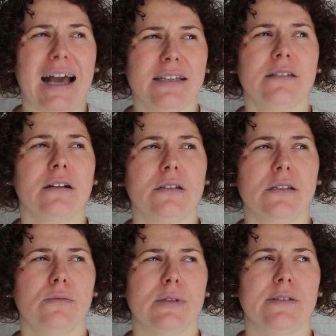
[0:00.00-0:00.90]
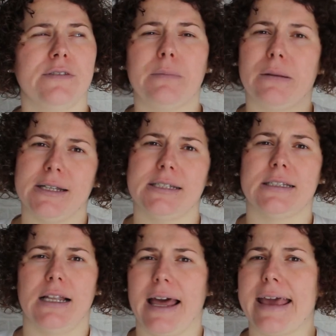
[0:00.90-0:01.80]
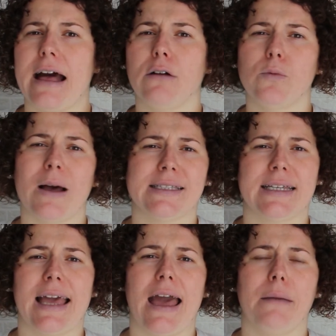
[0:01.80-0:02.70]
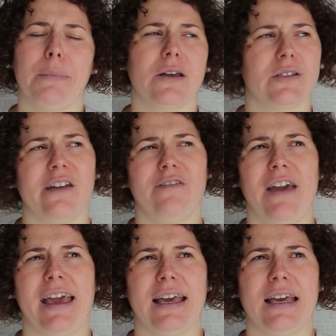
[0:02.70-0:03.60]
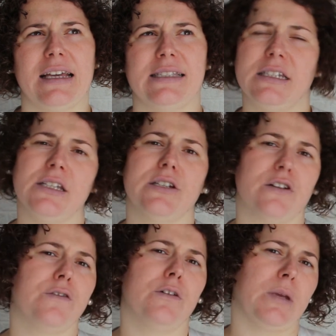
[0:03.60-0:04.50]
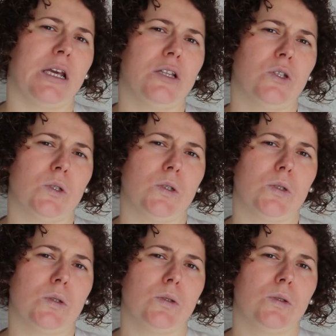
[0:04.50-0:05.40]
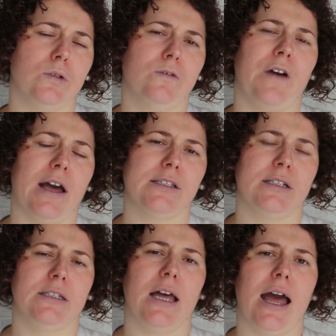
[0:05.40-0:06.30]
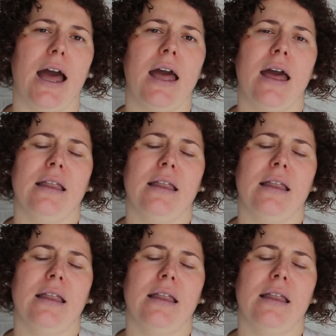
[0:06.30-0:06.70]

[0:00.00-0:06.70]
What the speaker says: I started with implementing the layout once again because I think it's easier for me to do firstly the